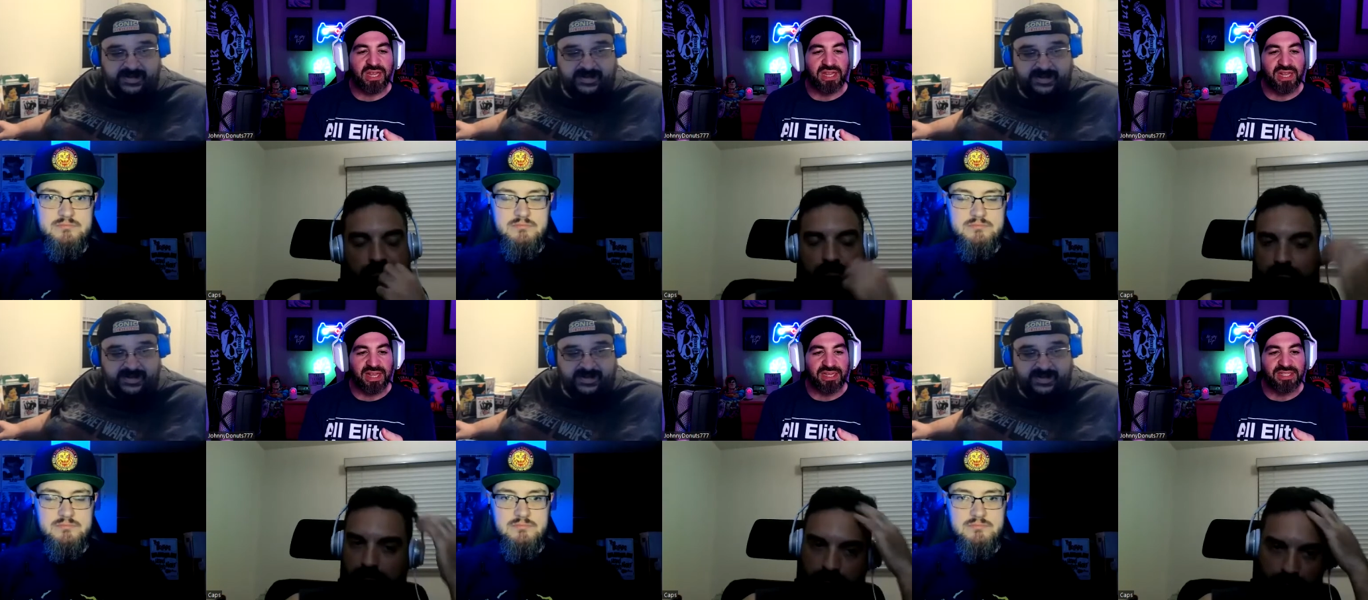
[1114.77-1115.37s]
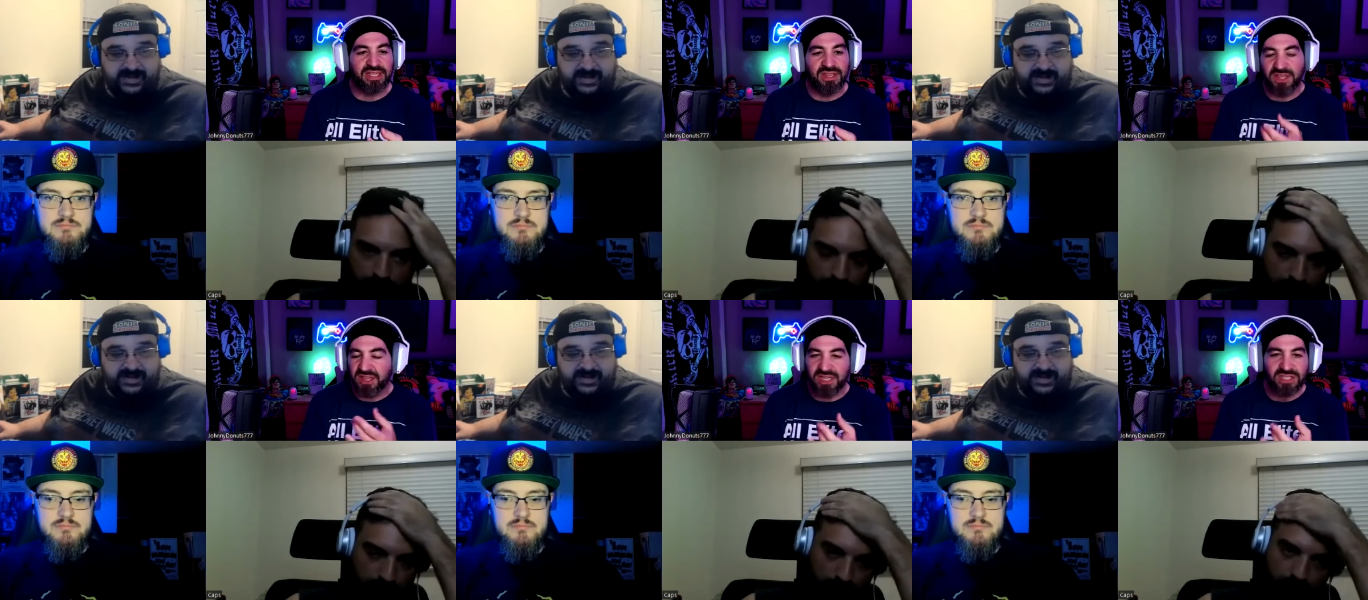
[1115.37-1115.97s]
Speaker 1: did the list.
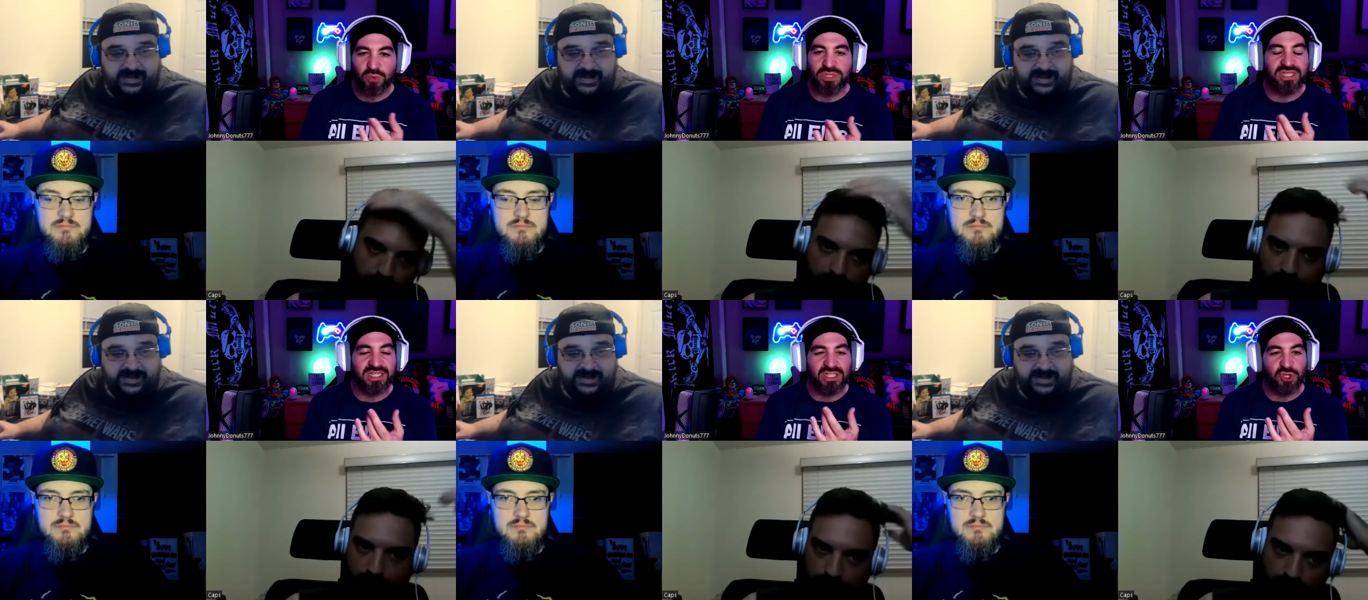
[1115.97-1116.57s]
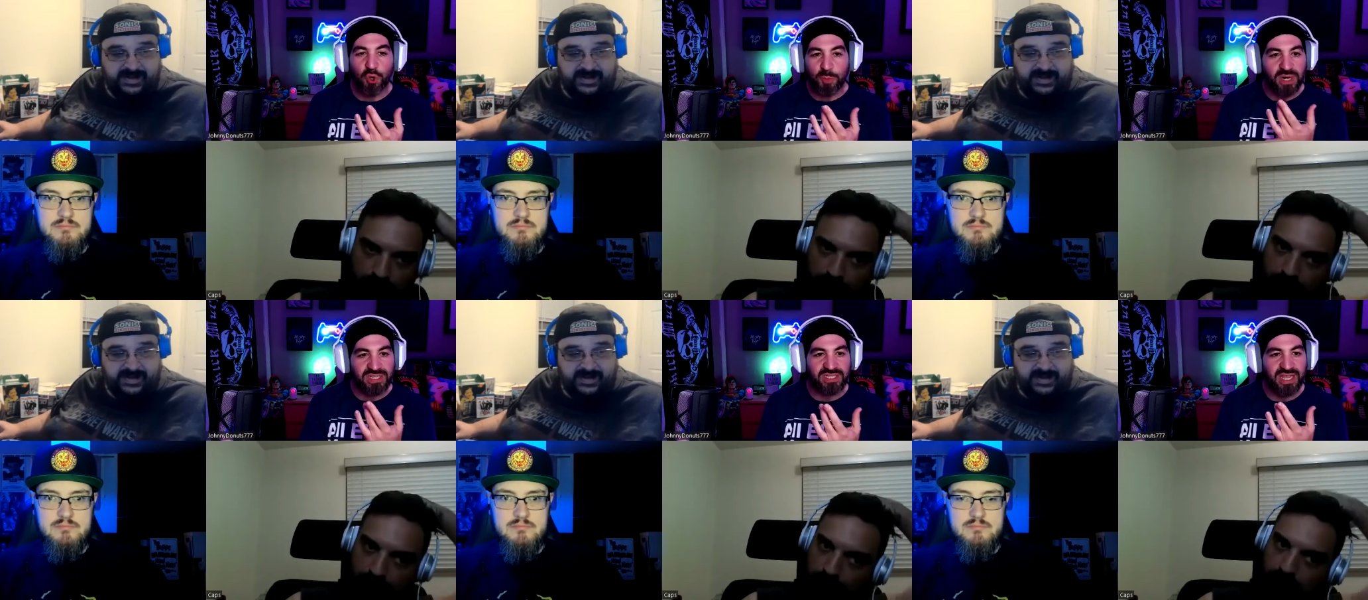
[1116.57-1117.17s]
The list was the
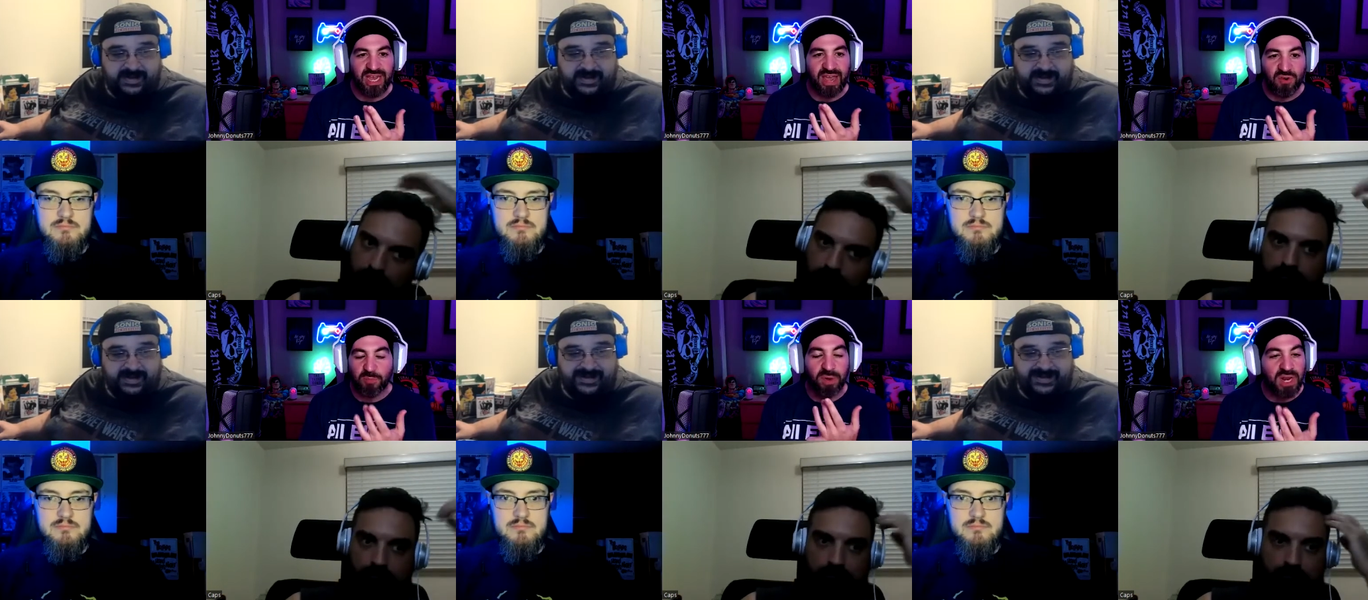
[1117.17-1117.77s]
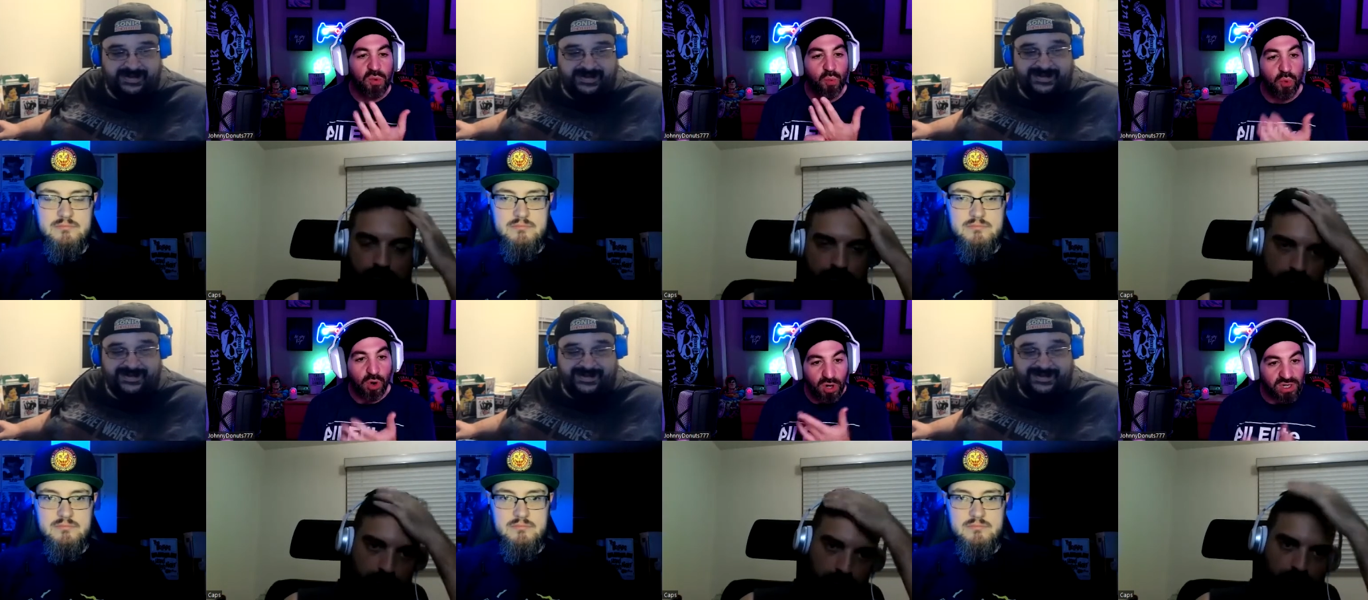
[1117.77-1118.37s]
stupidest thing ever, but it
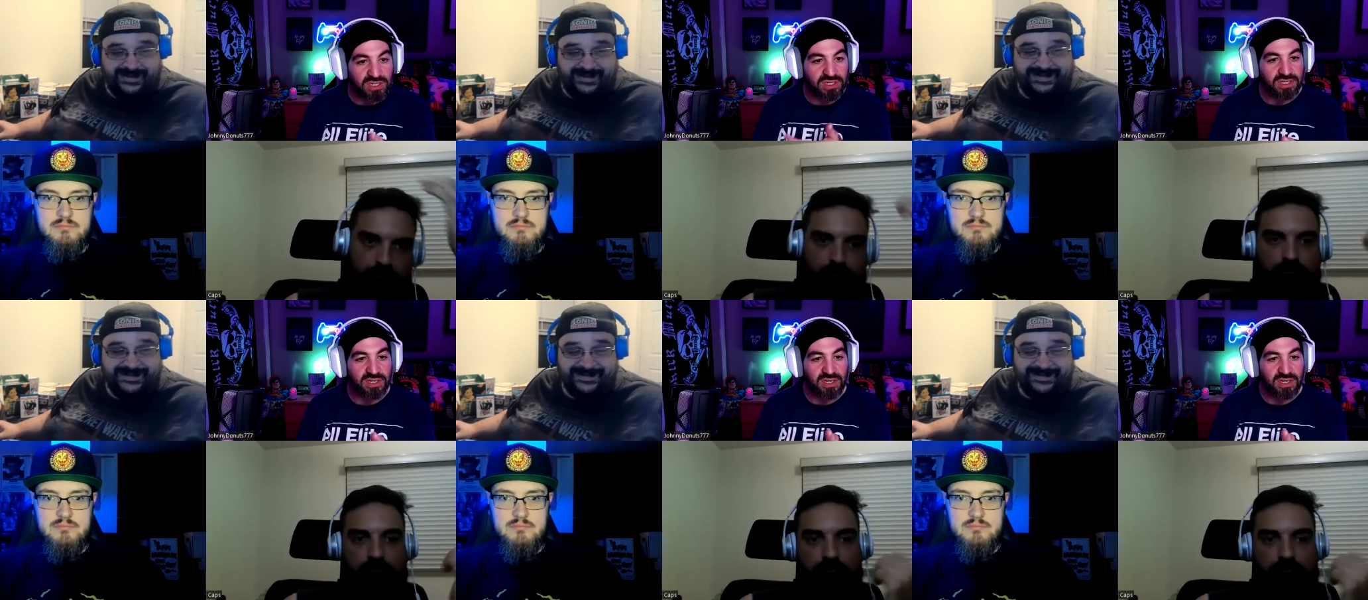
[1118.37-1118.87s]
worked.